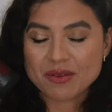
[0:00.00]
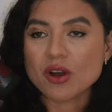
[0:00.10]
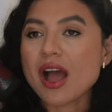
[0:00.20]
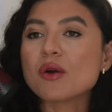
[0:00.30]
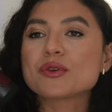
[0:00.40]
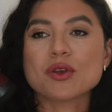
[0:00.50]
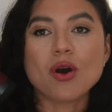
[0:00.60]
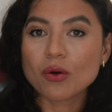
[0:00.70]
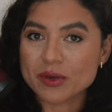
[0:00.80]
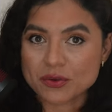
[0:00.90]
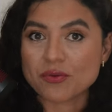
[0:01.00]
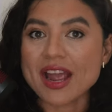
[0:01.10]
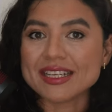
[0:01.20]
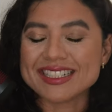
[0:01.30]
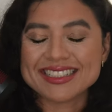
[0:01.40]
Well, I was always
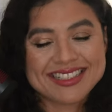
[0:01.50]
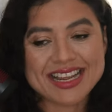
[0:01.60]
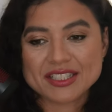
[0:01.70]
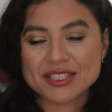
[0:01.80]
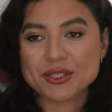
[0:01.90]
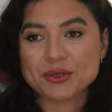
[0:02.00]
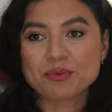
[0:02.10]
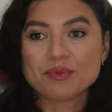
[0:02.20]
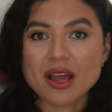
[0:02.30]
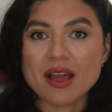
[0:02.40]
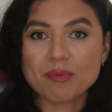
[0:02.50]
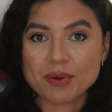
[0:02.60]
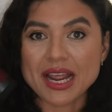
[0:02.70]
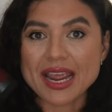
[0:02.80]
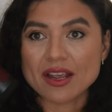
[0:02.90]
writing next to
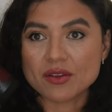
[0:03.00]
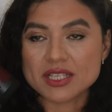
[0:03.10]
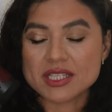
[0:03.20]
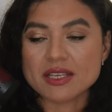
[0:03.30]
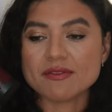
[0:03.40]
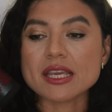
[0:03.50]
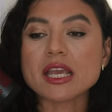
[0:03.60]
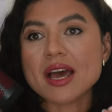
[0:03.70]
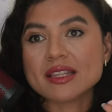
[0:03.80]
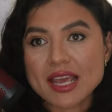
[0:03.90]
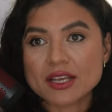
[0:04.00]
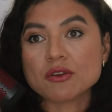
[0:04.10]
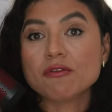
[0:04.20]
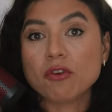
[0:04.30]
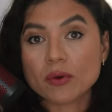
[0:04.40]
playing on the TV. At the
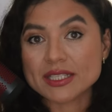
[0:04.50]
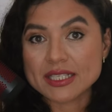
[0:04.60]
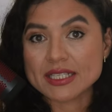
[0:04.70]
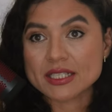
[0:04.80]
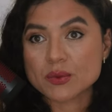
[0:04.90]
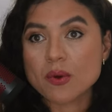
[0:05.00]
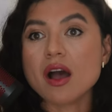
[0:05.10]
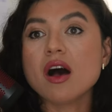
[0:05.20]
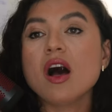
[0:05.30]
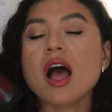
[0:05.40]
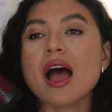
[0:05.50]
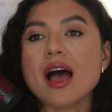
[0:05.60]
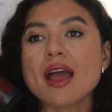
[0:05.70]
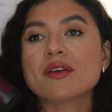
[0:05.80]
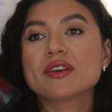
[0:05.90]
age of 14 as well,
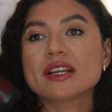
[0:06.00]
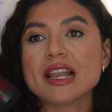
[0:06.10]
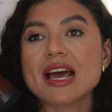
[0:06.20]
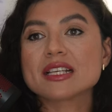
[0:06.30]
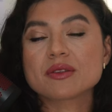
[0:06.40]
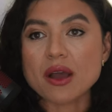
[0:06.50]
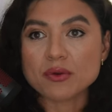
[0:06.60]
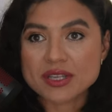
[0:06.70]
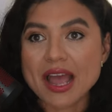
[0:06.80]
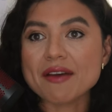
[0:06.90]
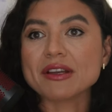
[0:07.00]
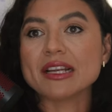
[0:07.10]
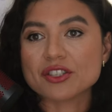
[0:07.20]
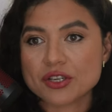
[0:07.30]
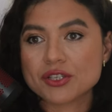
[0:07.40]
I realized I was having
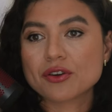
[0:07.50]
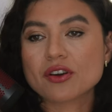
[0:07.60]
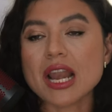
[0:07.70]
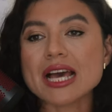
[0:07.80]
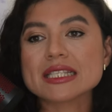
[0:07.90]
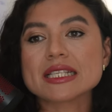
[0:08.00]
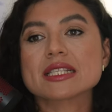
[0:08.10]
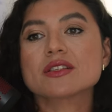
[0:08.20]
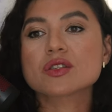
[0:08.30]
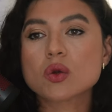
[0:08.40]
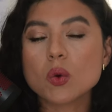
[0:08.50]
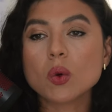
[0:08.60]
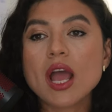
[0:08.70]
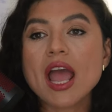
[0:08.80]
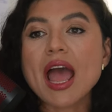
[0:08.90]
literature classes at
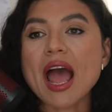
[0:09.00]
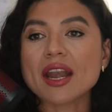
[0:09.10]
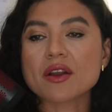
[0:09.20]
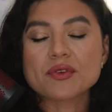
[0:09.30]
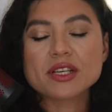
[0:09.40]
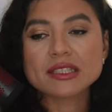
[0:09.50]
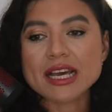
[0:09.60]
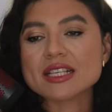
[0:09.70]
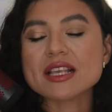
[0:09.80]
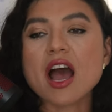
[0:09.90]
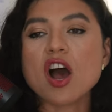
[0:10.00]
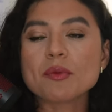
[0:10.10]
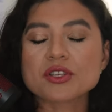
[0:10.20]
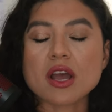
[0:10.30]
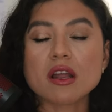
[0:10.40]
school and I realized how
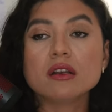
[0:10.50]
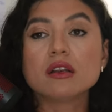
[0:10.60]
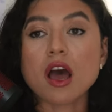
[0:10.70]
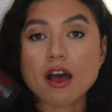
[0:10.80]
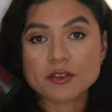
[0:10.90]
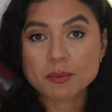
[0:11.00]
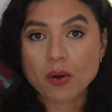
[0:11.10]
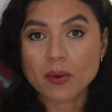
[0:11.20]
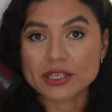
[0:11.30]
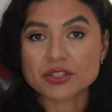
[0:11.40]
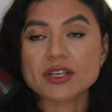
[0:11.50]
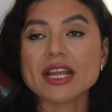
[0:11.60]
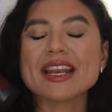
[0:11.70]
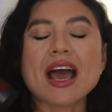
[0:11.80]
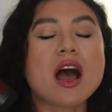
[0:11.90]
much I loved
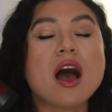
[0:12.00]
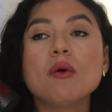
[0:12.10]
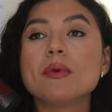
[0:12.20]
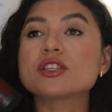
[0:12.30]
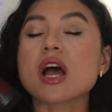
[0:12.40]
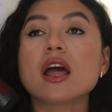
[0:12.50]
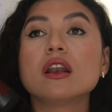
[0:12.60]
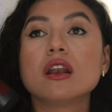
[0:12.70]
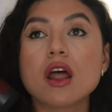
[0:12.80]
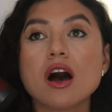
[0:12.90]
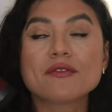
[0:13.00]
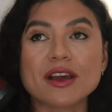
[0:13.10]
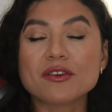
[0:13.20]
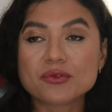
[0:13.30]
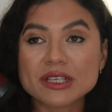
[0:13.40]
poetry and how much I loved,
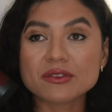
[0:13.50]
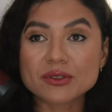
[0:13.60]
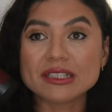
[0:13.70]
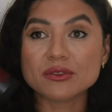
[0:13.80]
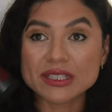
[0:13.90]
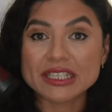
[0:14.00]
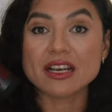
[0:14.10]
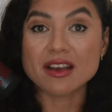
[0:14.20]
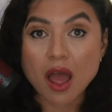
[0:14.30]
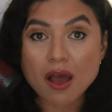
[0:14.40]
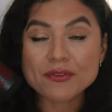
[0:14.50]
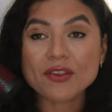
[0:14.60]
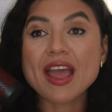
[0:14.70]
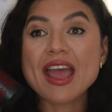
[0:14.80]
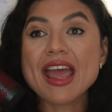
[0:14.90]
I really, really, really
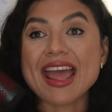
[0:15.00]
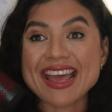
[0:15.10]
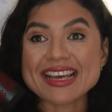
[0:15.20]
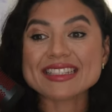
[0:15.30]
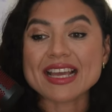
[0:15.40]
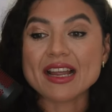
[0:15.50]
loved it.